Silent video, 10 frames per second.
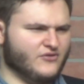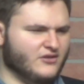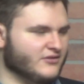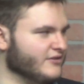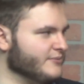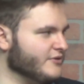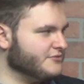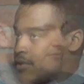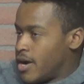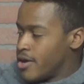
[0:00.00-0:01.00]
We just have
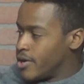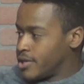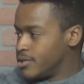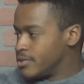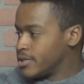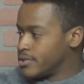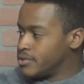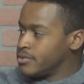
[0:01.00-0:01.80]
higher IQs, that's all.